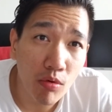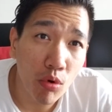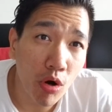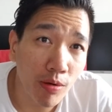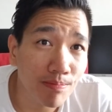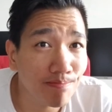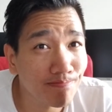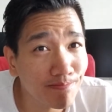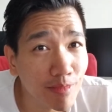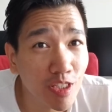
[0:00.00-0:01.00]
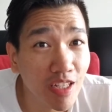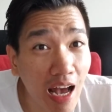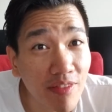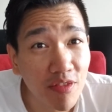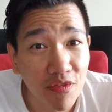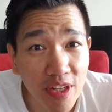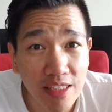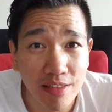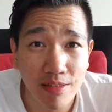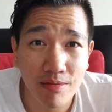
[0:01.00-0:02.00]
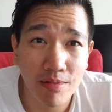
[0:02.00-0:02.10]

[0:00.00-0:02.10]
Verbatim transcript: well, you have to fix it